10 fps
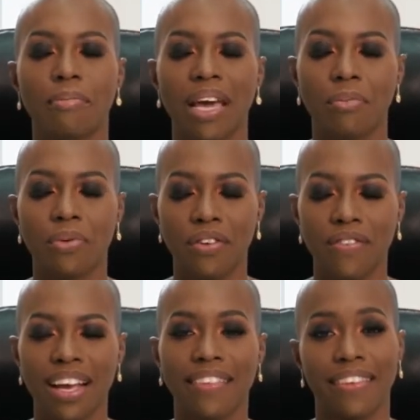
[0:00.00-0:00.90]
by
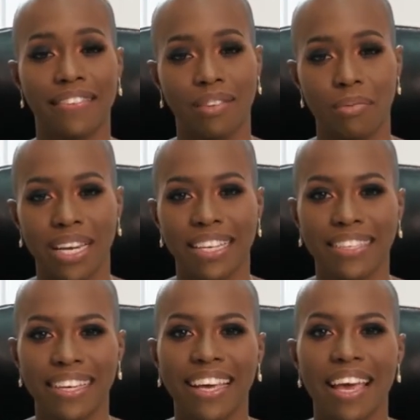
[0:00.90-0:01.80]
improving
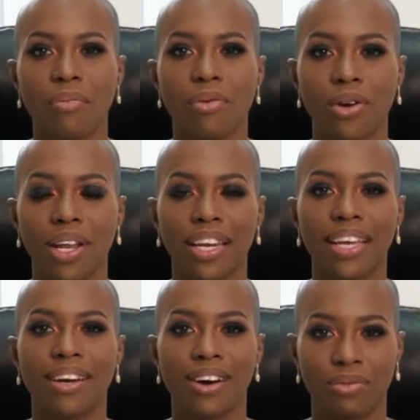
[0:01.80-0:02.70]
accessibility and
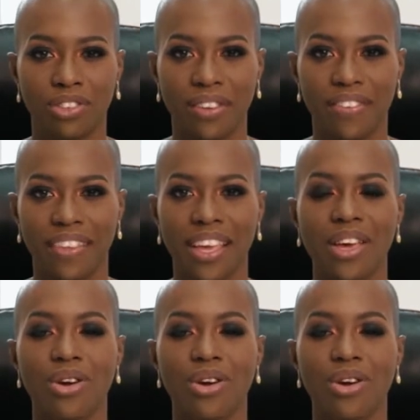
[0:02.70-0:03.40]
broadening options.